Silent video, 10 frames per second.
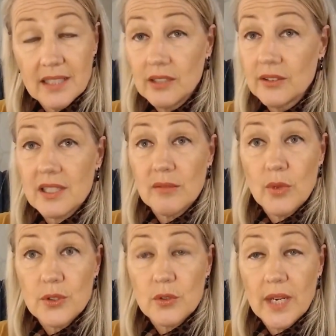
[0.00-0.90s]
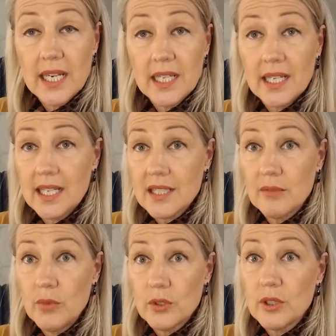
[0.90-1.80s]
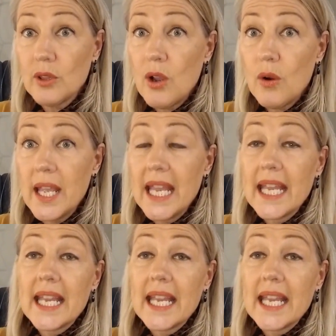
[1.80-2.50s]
It looks the most radiant, has the most glow.